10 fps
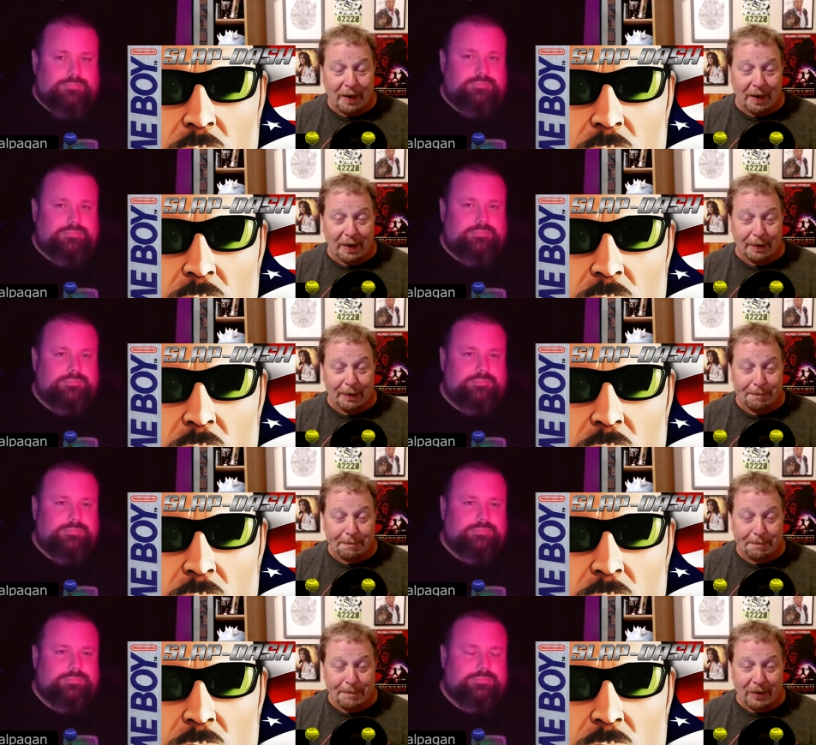
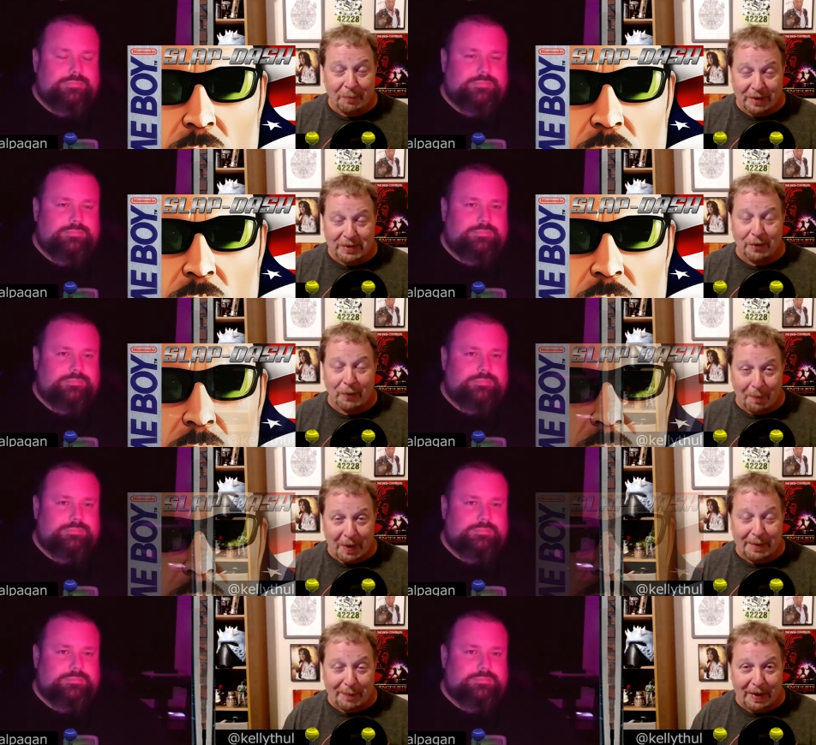Speaker 1: Um, as much as I want
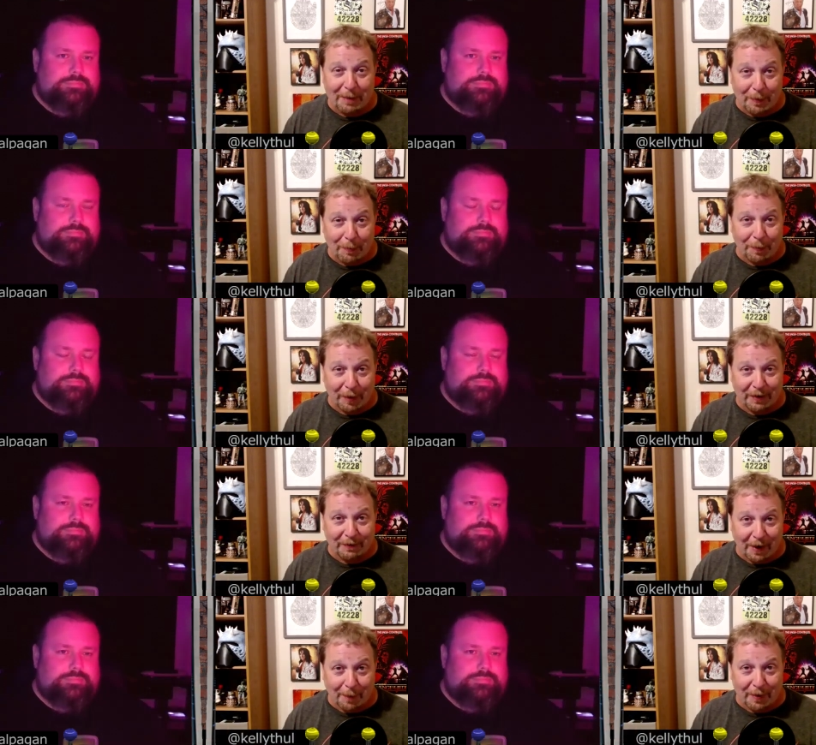many, many people
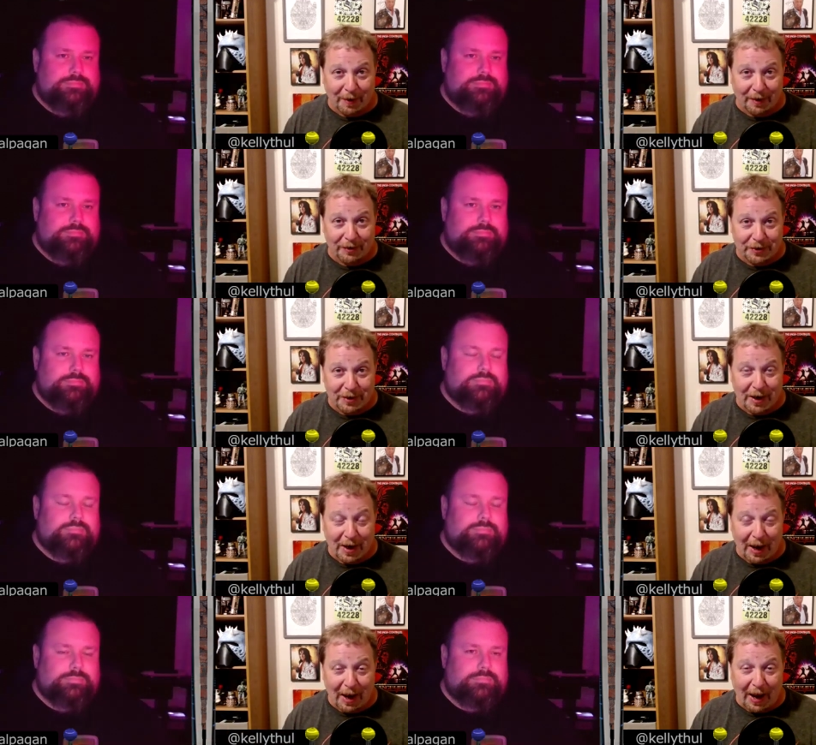playing Slapdash,
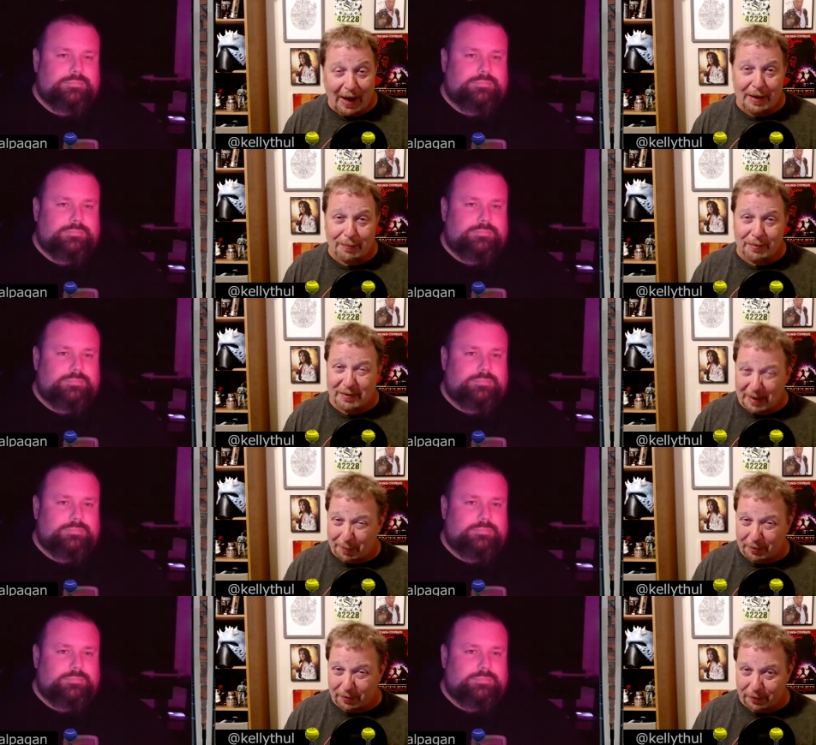I am
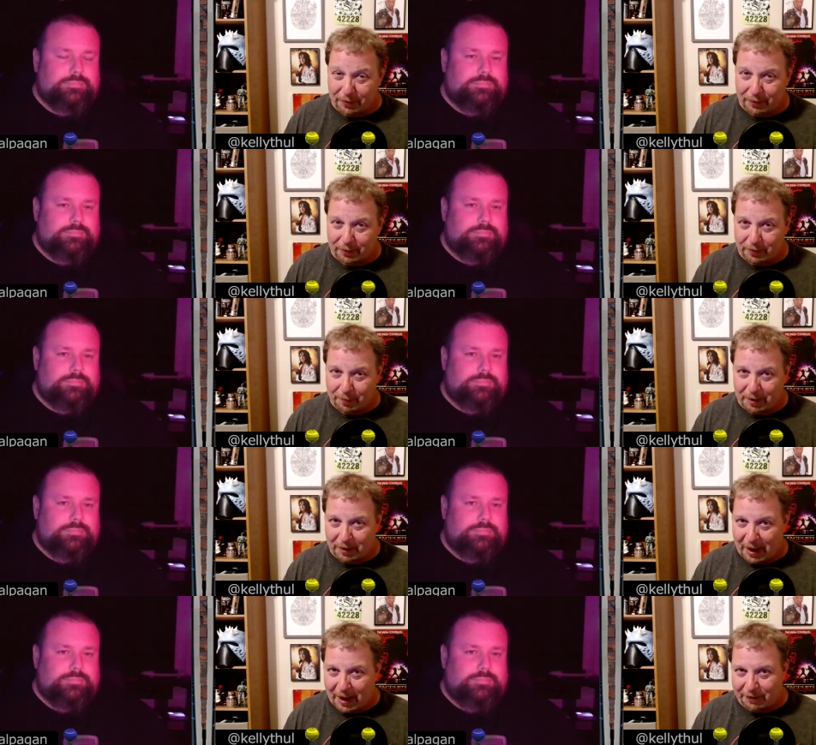skeptical that there's going to be
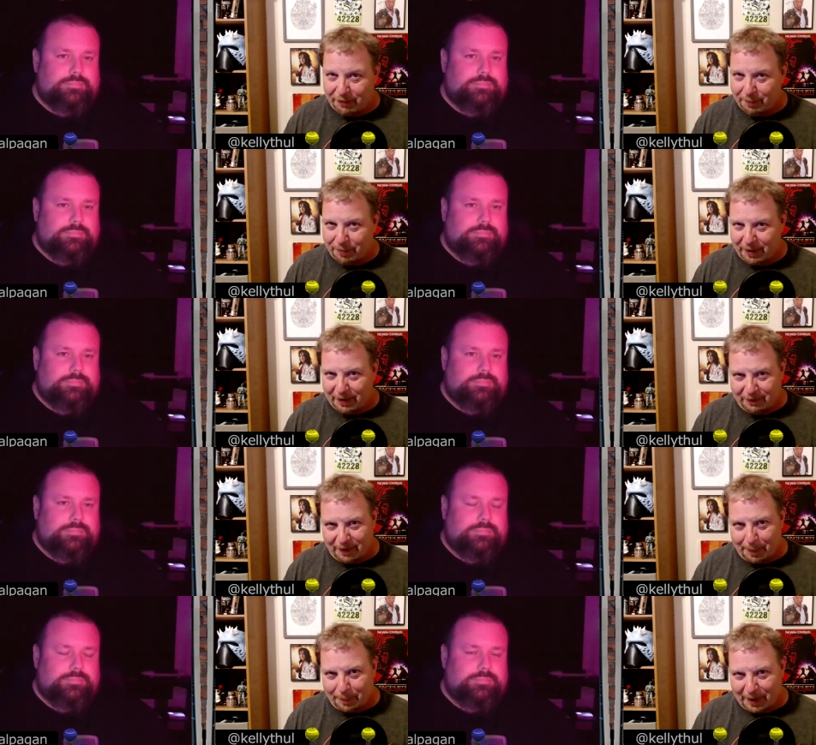a lot of them playing
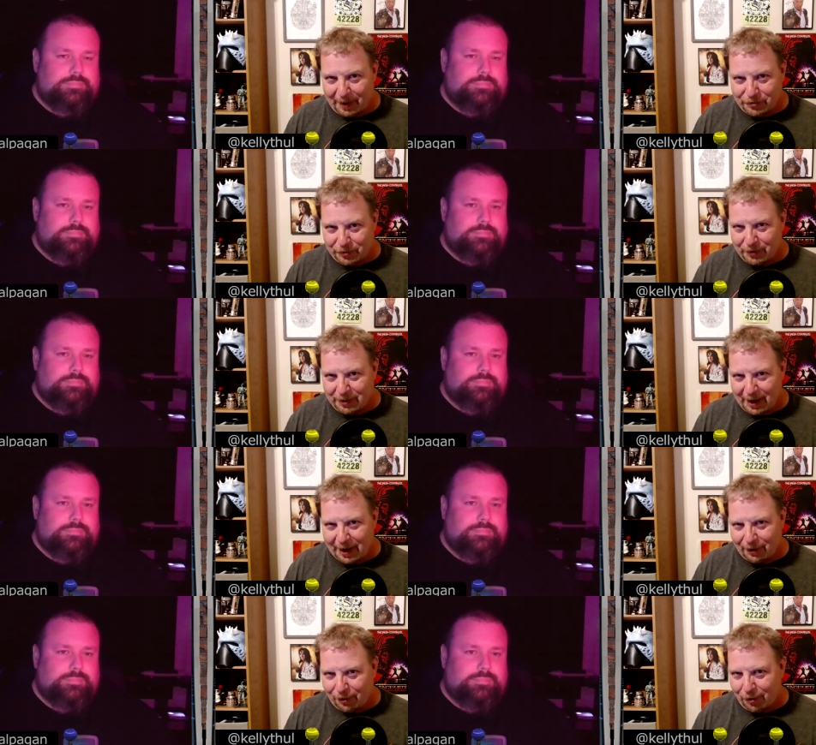Slapdash on the
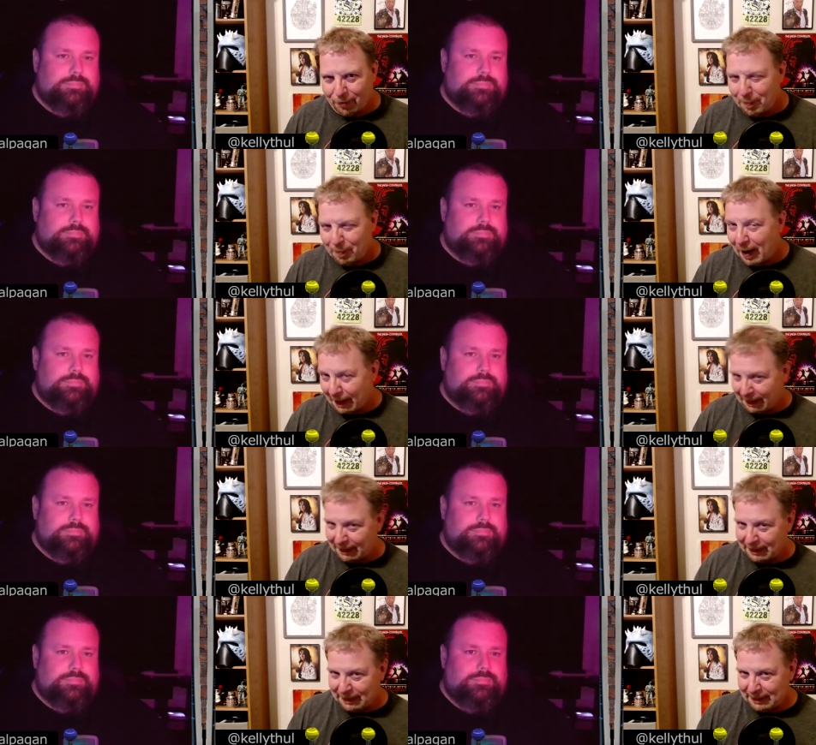Analogue
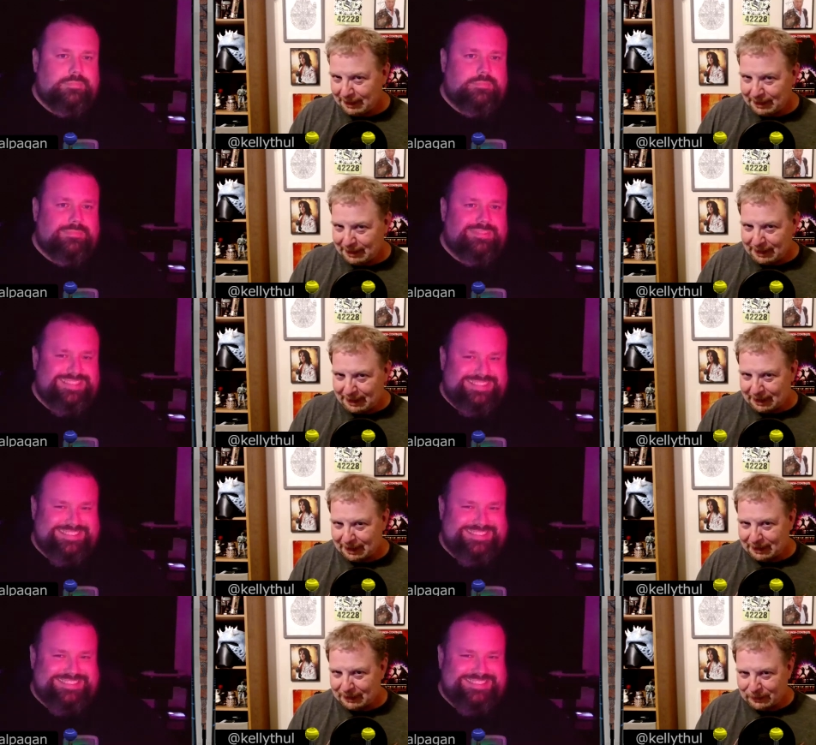Pocket.
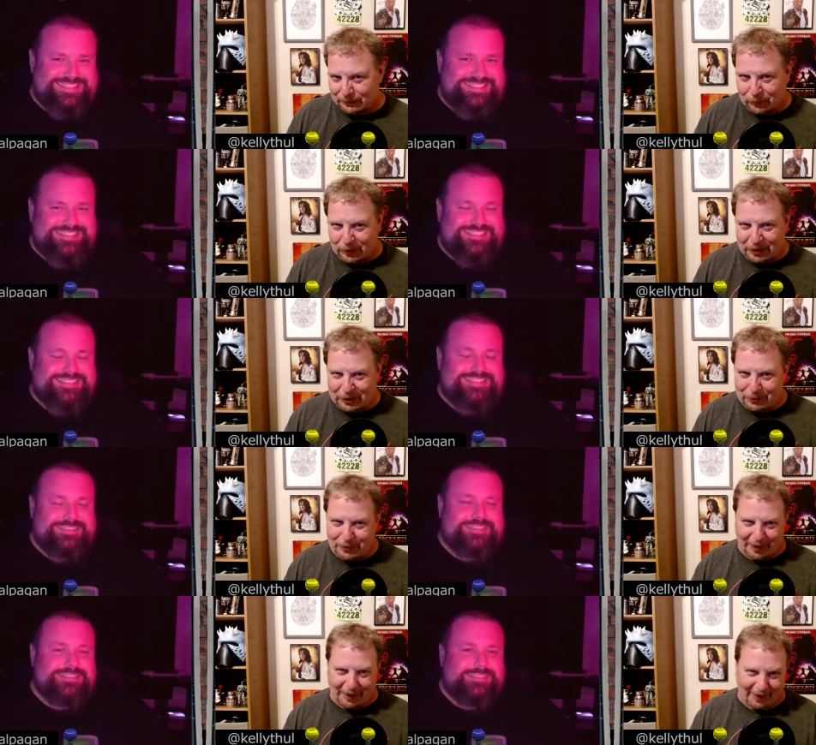Uh, what do
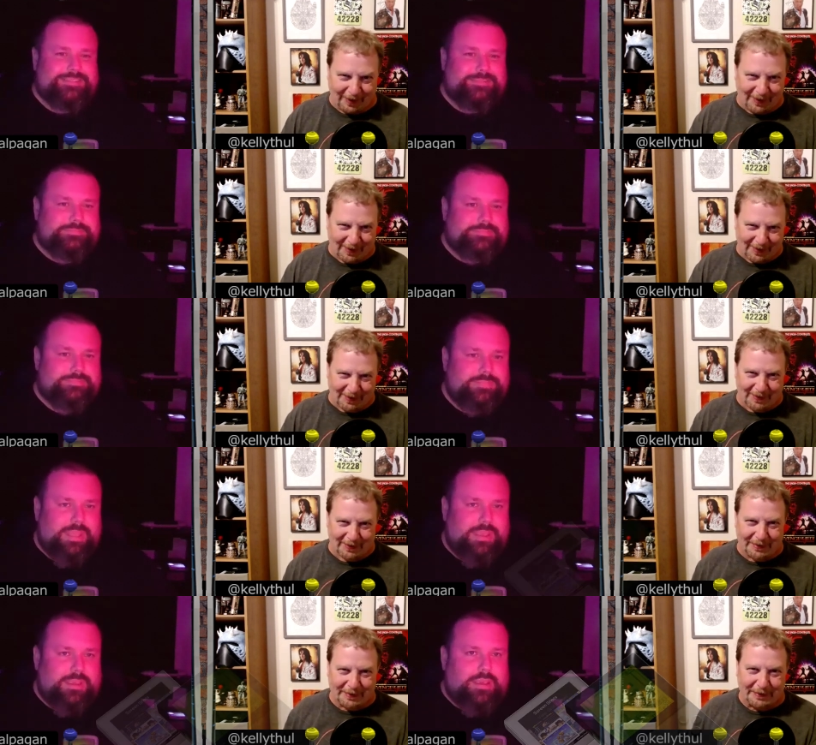you think?
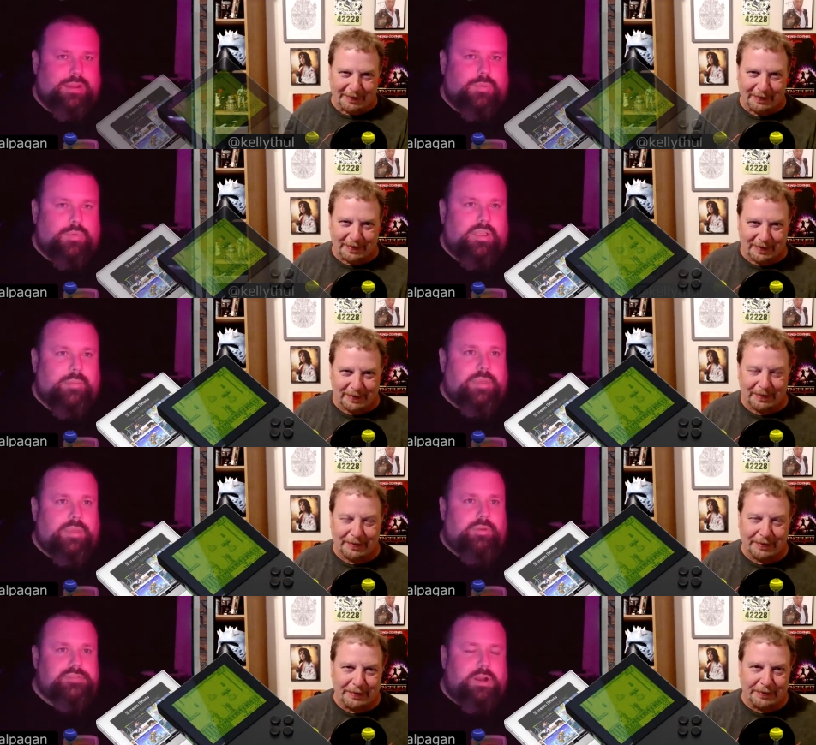
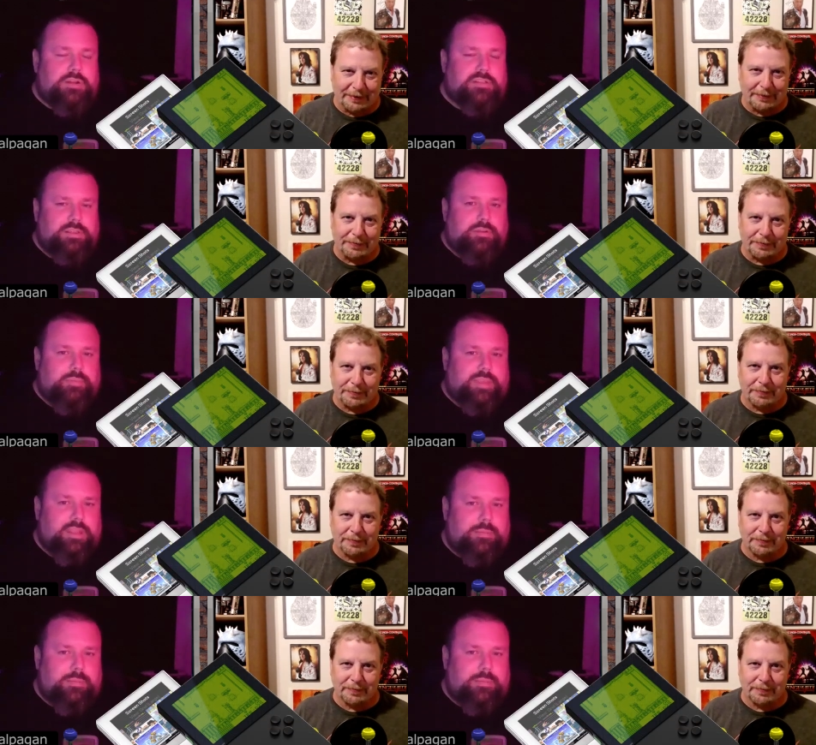
Speaker 2: Well, I mean, we've talked a little